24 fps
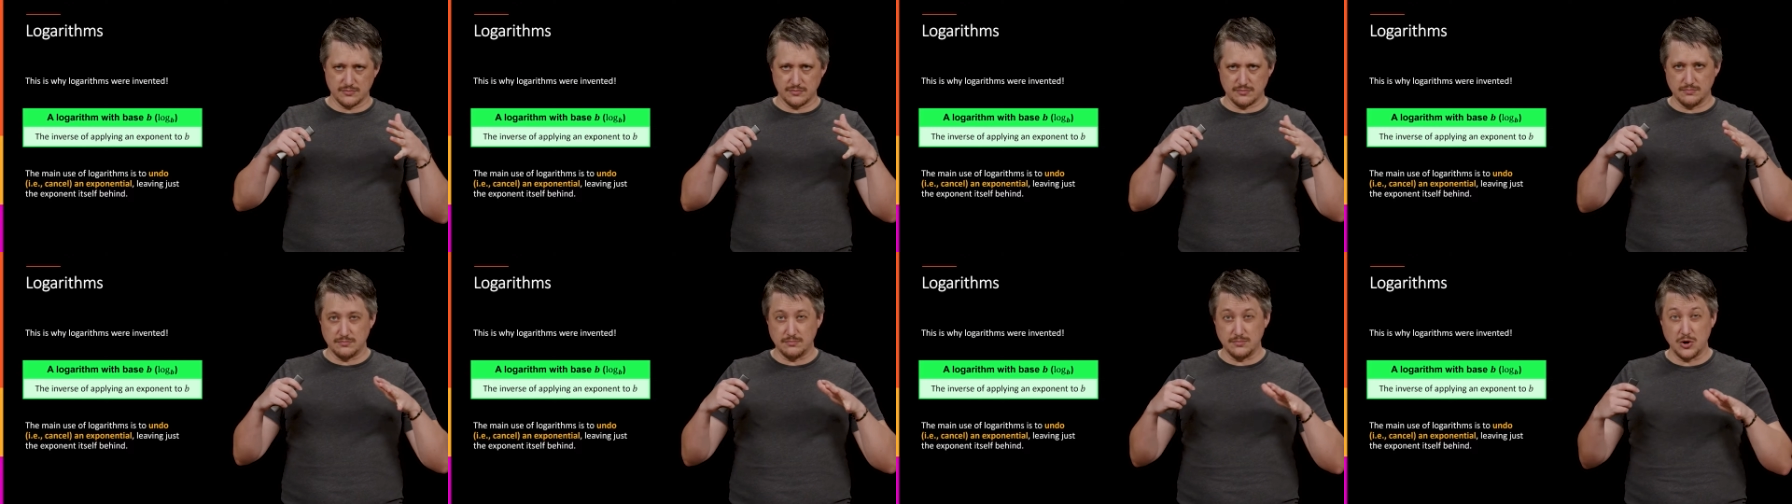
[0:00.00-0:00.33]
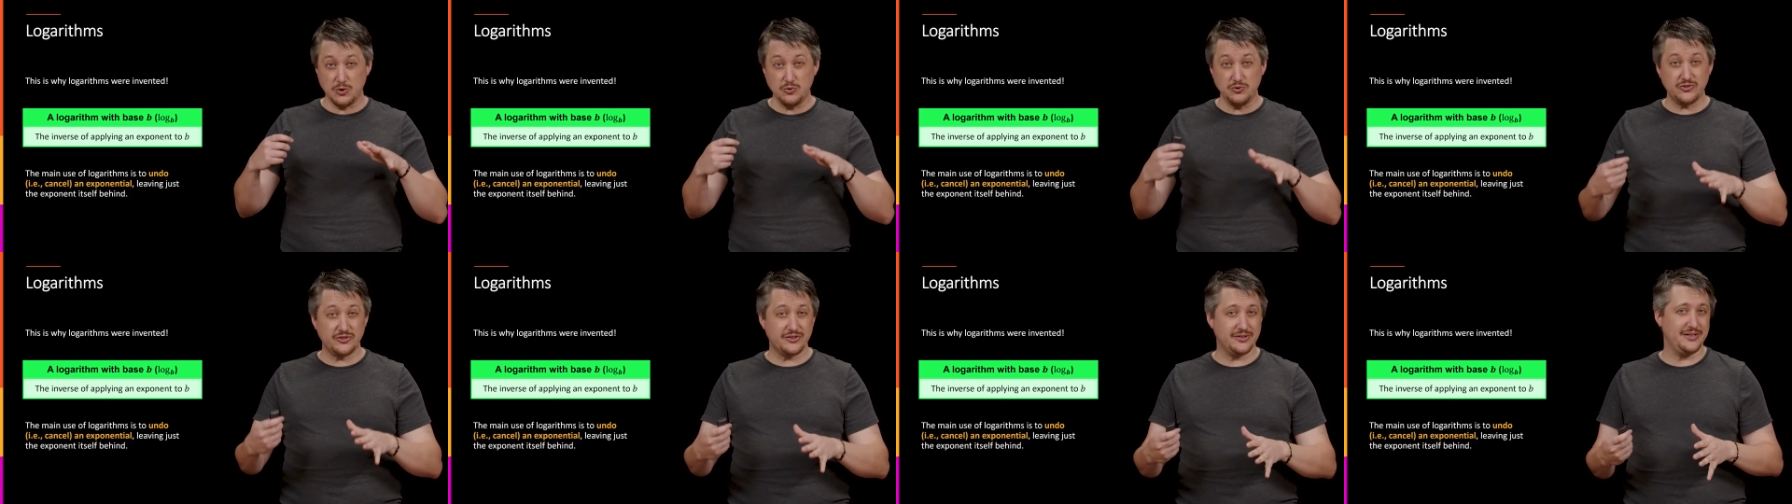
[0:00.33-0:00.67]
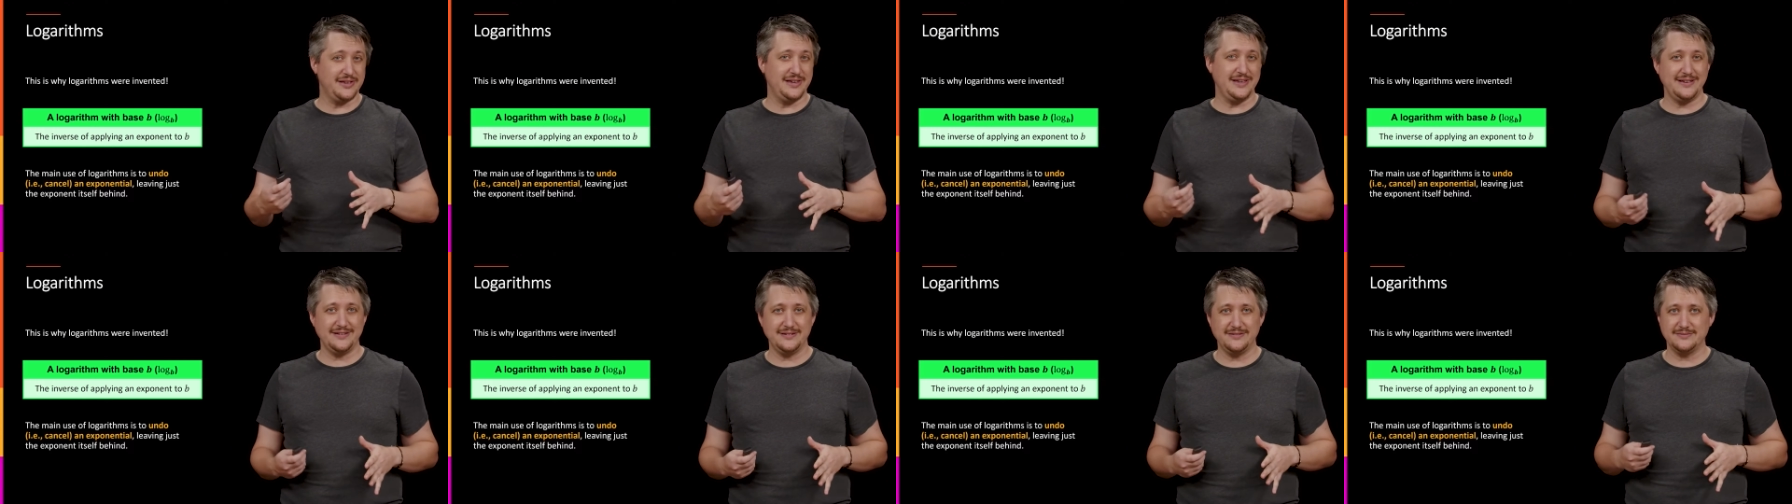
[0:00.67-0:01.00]

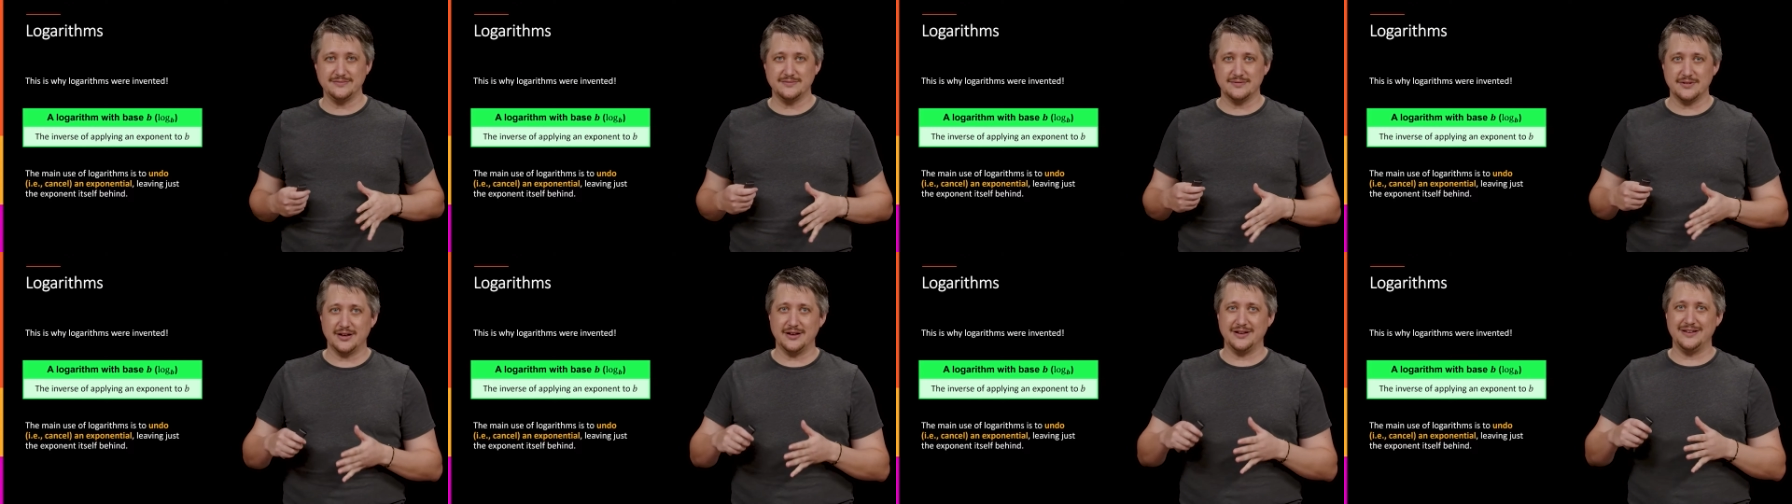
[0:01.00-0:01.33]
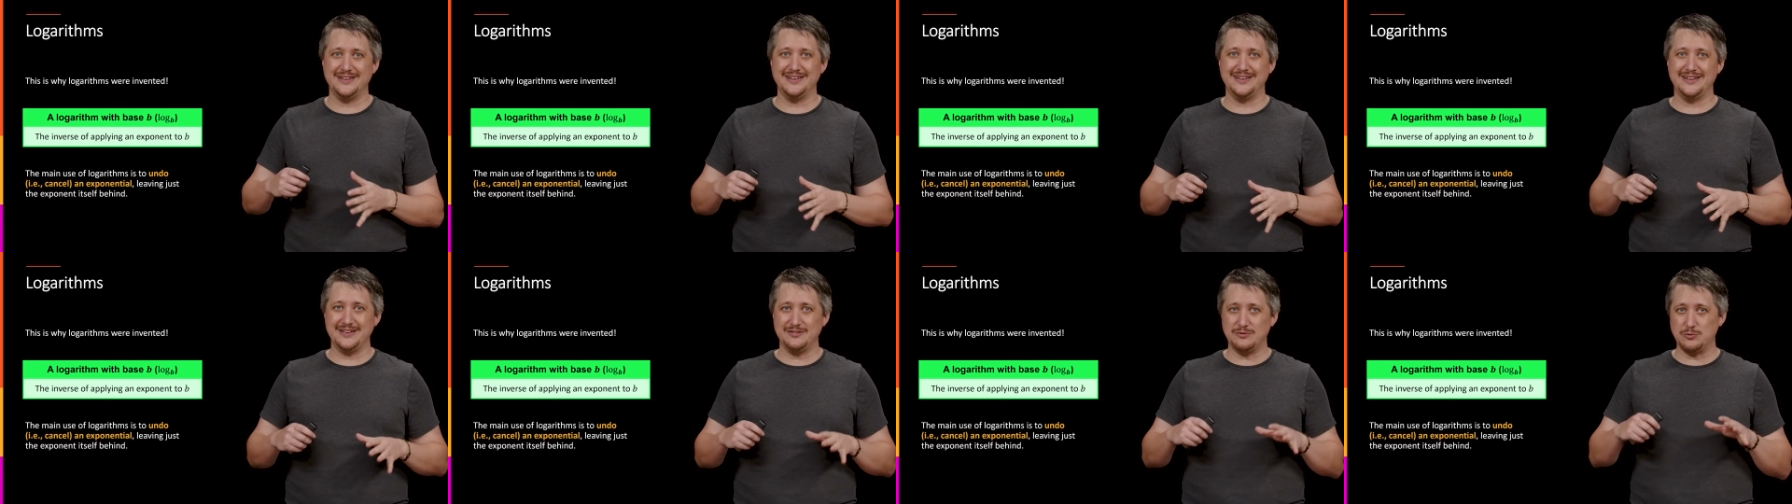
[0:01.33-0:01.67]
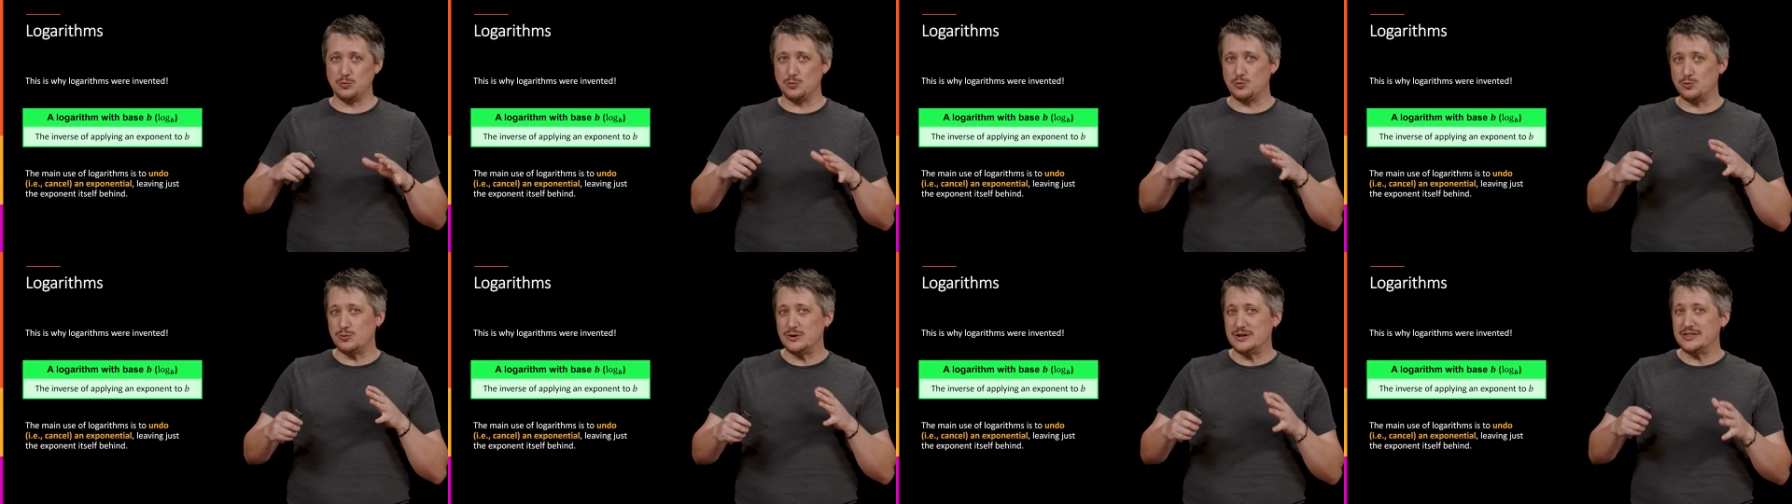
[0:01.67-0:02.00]
mostly uh,
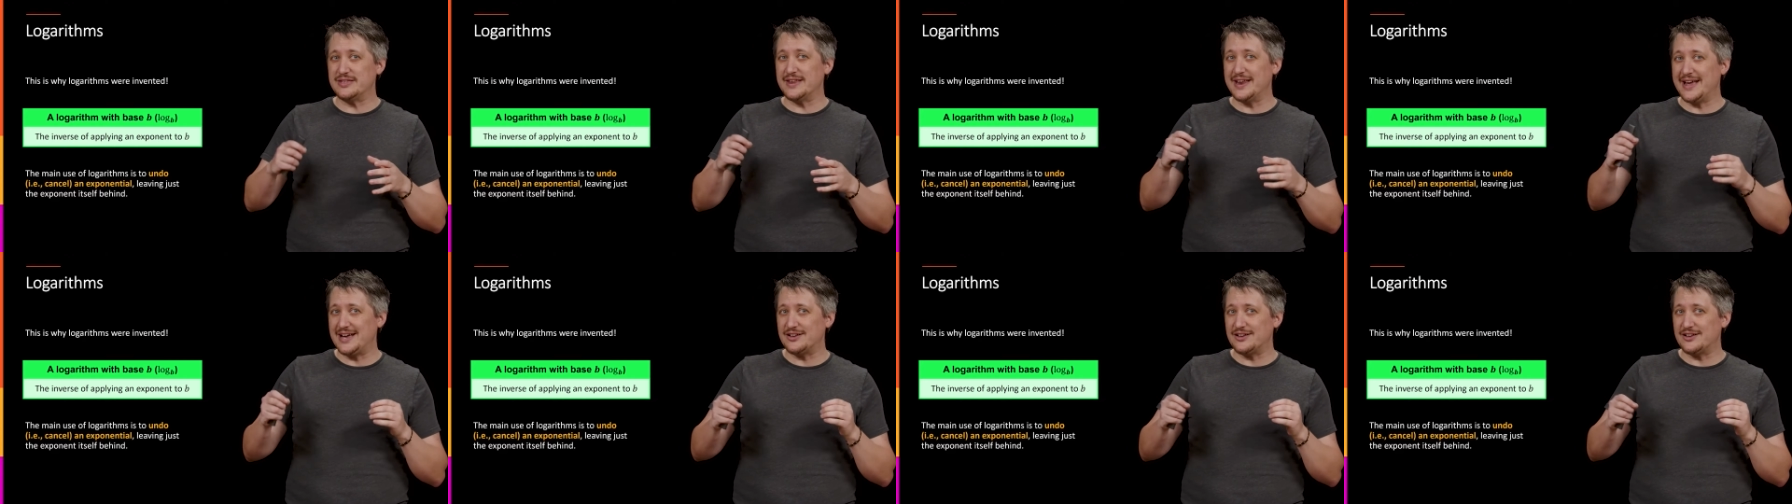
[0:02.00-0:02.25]
with an